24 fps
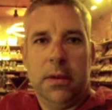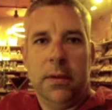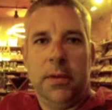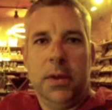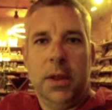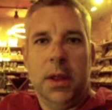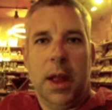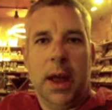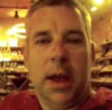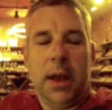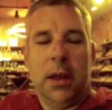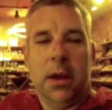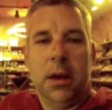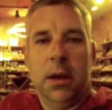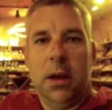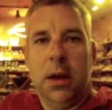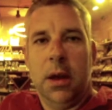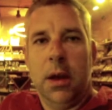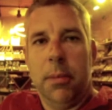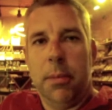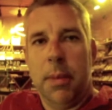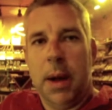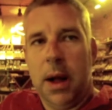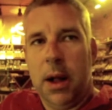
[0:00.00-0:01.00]
If you like
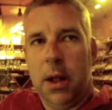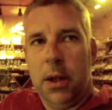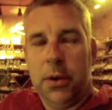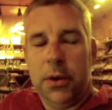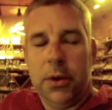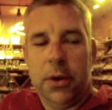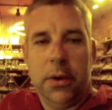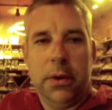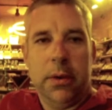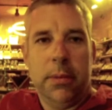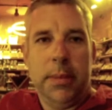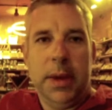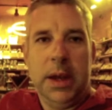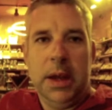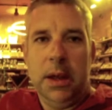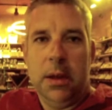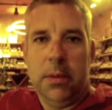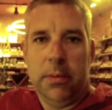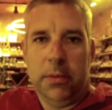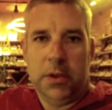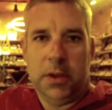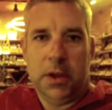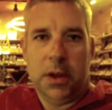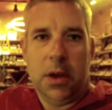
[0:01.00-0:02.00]
a milder to
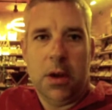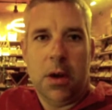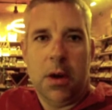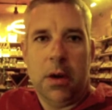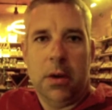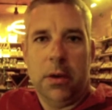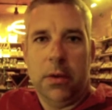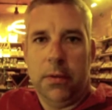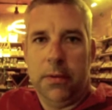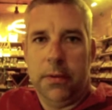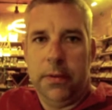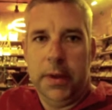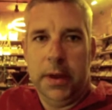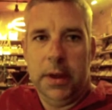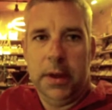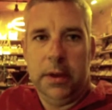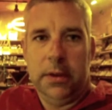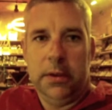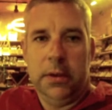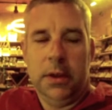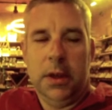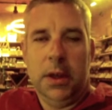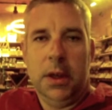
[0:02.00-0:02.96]
medium cigar, it'll fit.